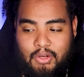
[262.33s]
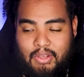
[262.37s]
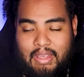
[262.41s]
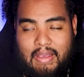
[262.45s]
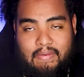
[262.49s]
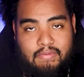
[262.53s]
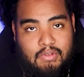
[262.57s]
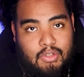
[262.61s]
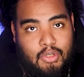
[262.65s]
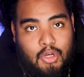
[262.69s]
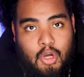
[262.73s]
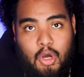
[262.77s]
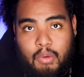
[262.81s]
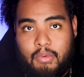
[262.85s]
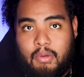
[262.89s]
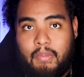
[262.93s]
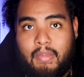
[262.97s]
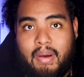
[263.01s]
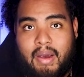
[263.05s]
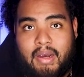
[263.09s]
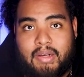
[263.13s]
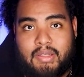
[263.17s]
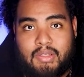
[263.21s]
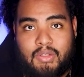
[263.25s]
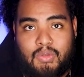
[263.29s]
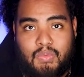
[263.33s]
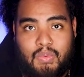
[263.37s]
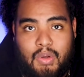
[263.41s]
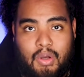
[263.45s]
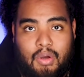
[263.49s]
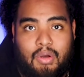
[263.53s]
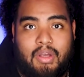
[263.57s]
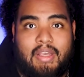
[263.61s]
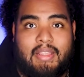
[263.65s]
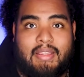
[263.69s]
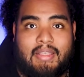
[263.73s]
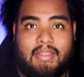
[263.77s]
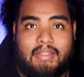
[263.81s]
You have Jacoby Myers as
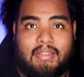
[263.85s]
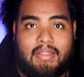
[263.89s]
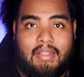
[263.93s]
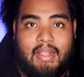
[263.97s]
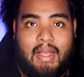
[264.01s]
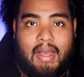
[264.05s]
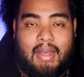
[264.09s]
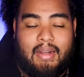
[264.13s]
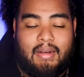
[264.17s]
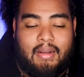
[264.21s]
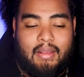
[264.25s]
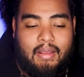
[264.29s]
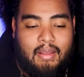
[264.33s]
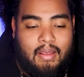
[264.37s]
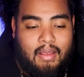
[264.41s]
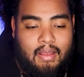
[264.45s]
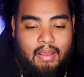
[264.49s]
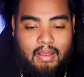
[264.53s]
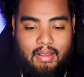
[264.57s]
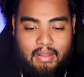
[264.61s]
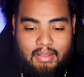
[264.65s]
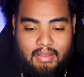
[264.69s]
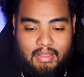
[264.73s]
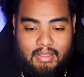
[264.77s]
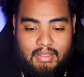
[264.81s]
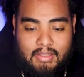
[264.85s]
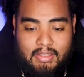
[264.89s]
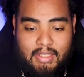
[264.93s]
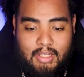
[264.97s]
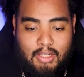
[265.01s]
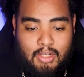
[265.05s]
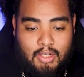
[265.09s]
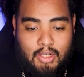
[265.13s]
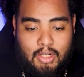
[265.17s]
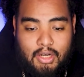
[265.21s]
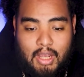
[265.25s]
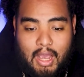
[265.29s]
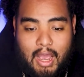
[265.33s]
well in the slot. This is a
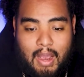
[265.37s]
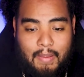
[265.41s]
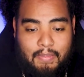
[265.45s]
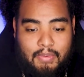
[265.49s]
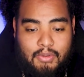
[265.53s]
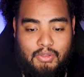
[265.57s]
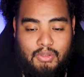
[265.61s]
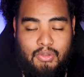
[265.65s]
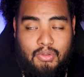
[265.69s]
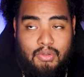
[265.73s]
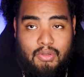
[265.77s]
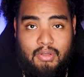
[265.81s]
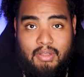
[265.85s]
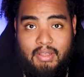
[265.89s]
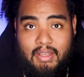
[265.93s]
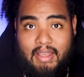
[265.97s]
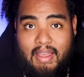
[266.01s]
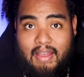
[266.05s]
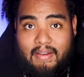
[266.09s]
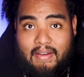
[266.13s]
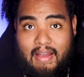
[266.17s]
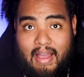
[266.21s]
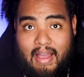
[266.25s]
good opportunity.